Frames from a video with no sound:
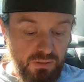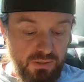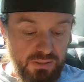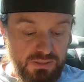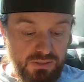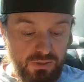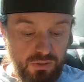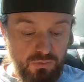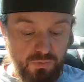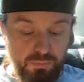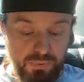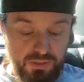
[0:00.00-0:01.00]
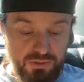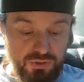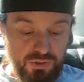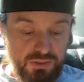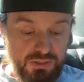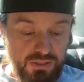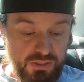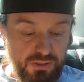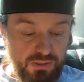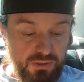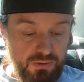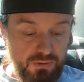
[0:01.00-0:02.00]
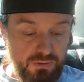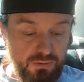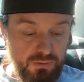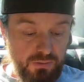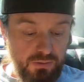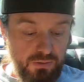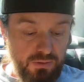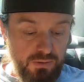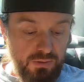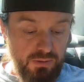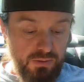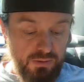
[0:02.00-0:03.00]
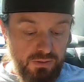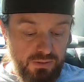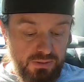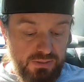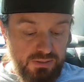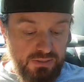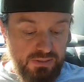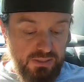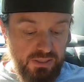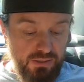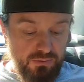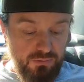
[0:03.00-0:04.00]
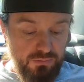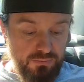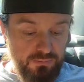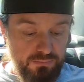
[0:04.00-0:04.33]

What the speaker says: Let's start with box trucks there. Seattle,